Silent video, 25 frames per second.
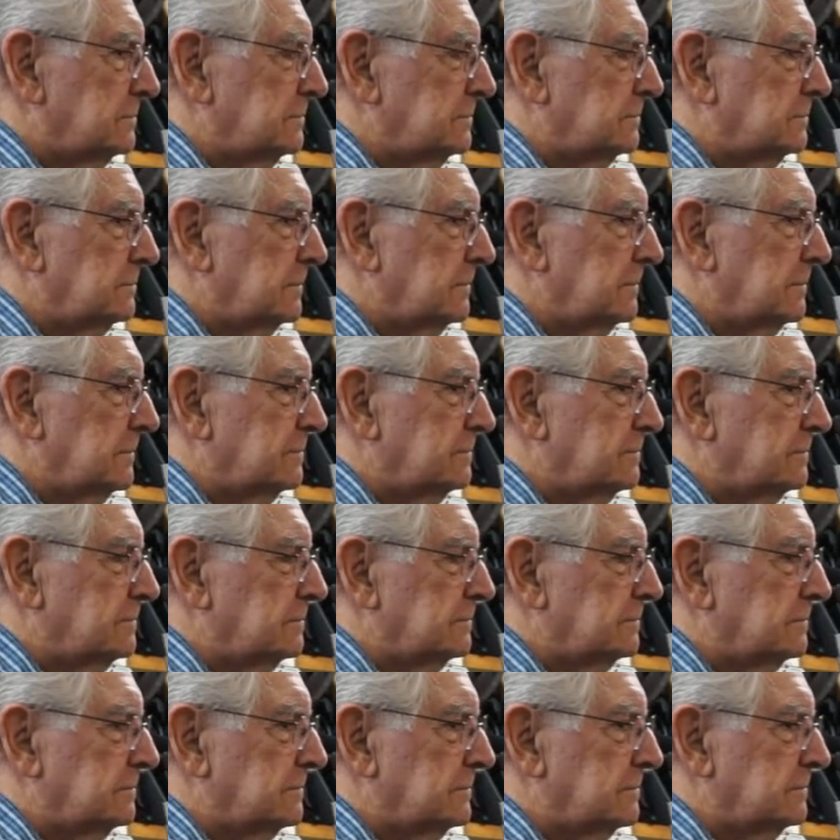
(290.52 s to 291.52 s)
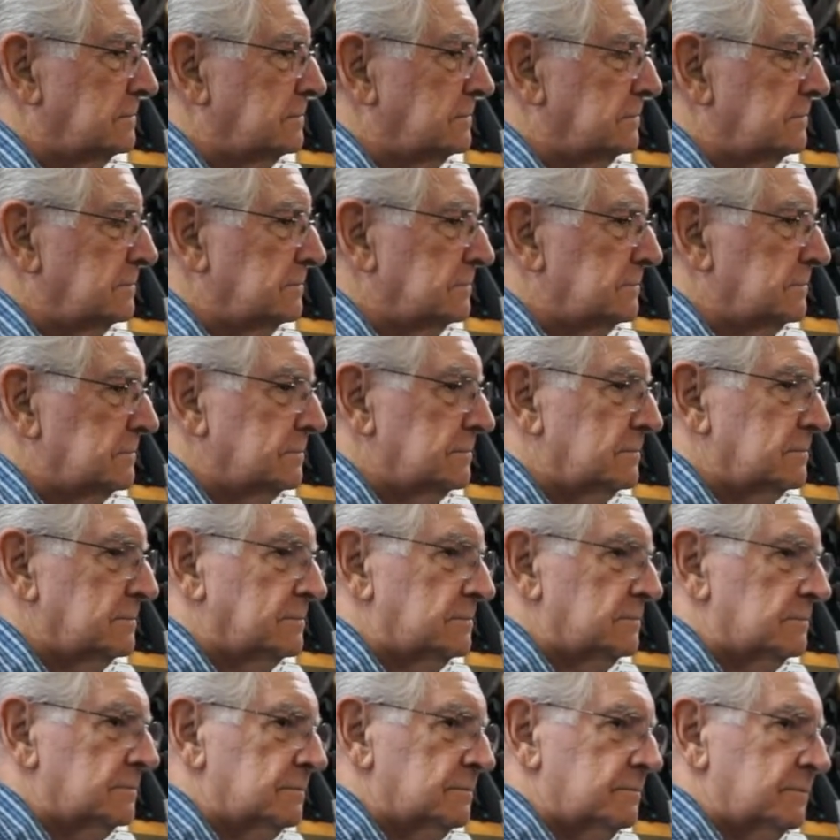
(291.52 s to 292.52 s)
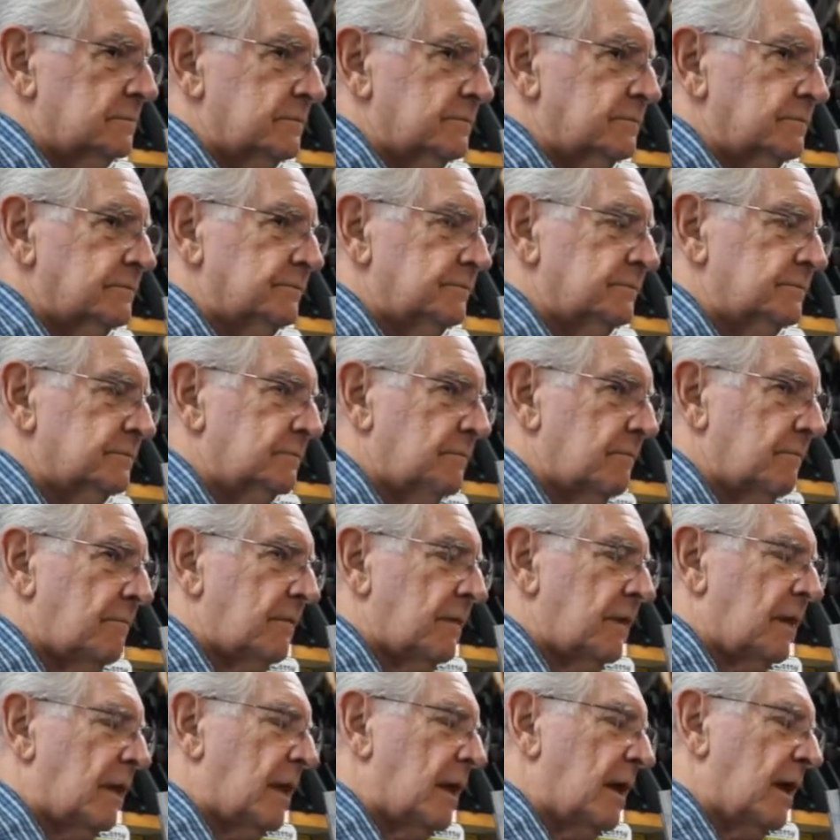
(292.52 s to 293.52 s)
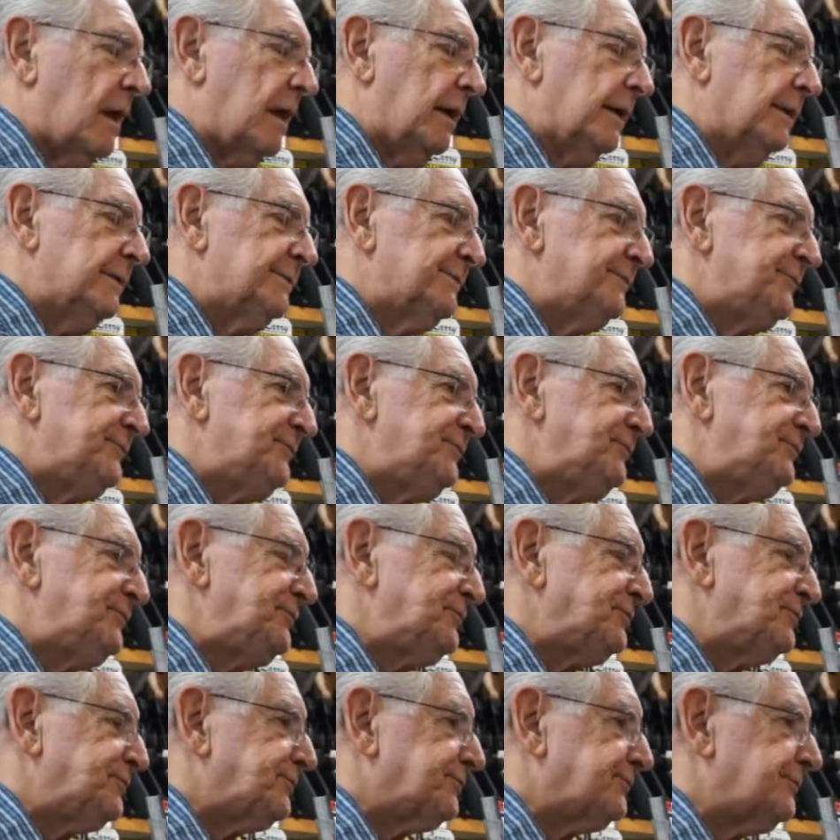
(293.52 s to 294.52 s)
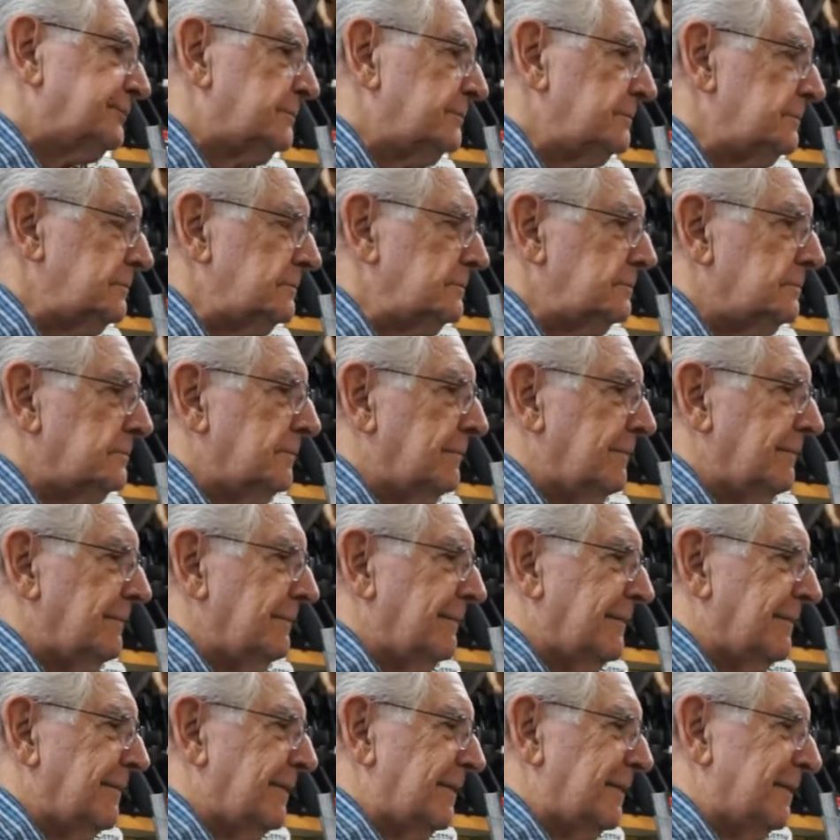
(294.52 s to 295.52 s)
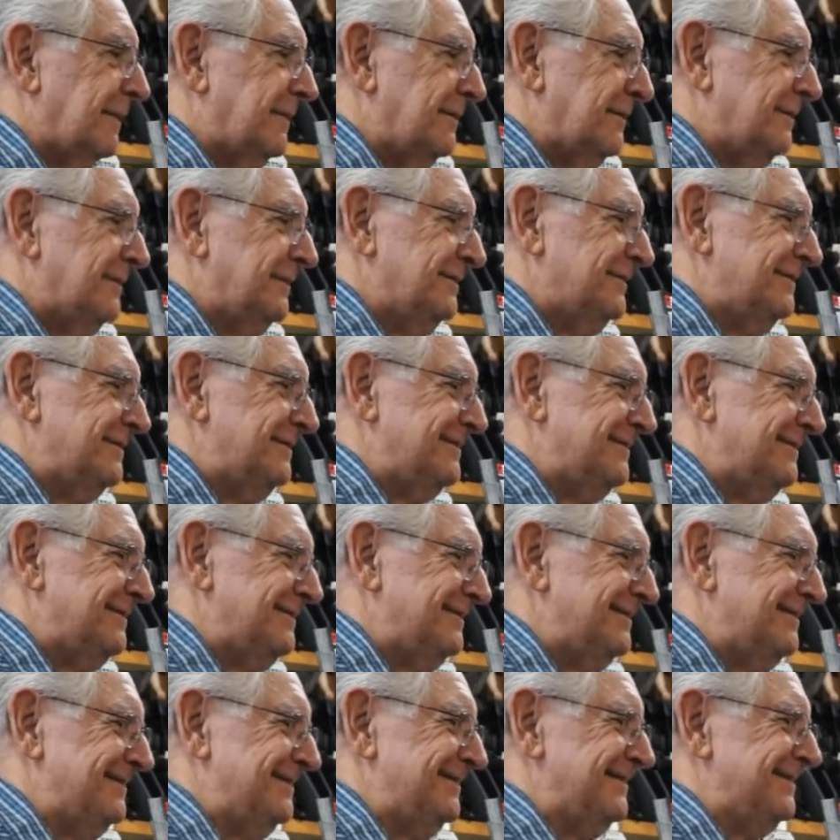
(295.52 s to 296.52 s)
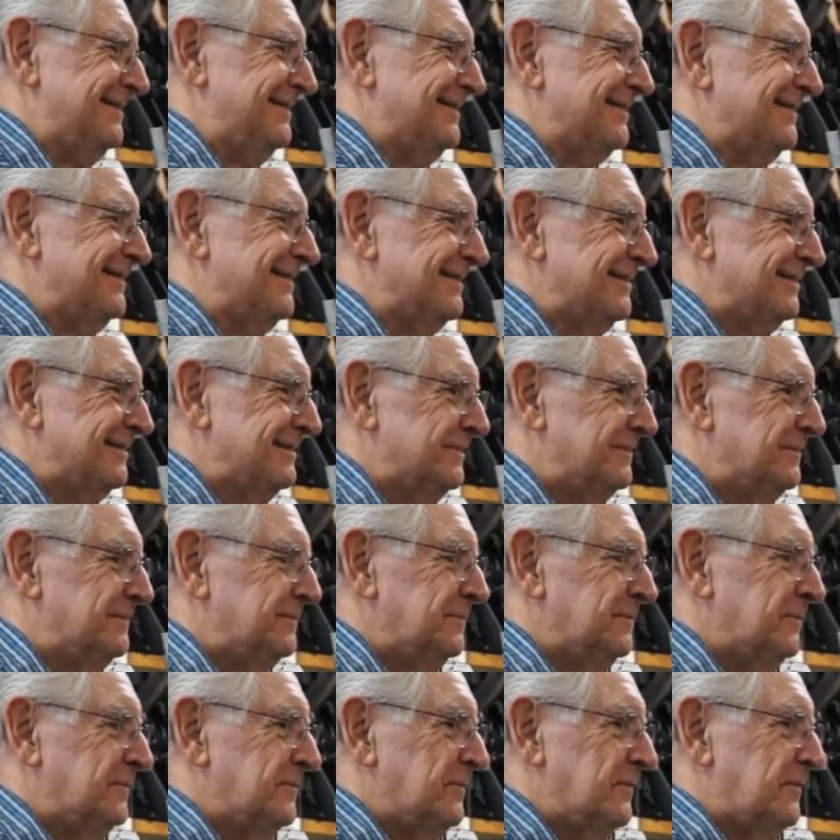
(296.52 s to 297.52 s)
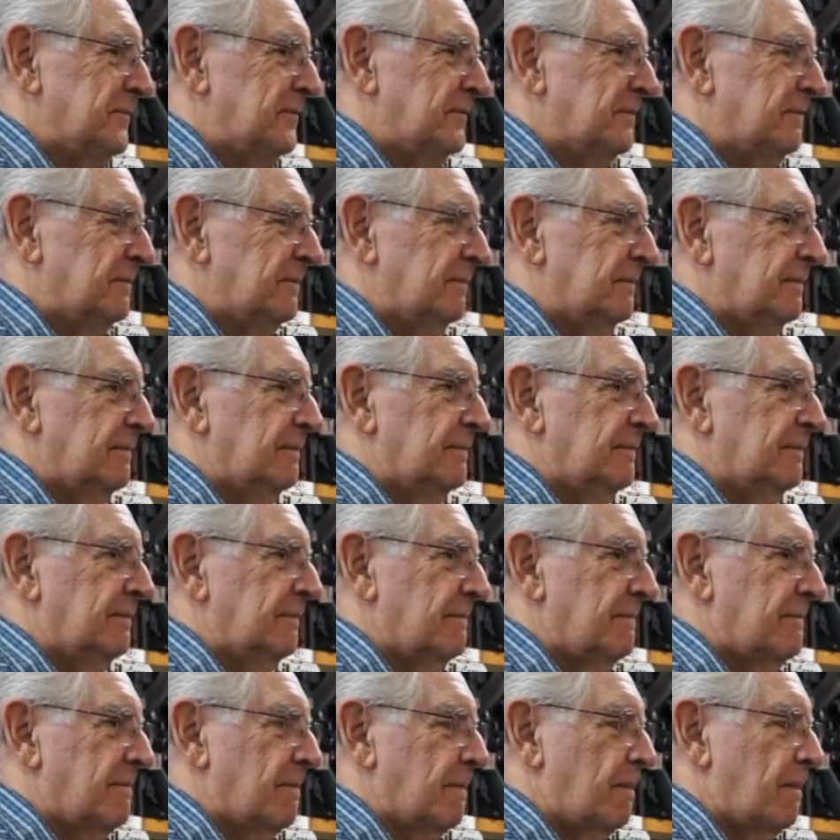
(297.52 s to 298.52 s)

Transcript: No words are spoken by the person on screen.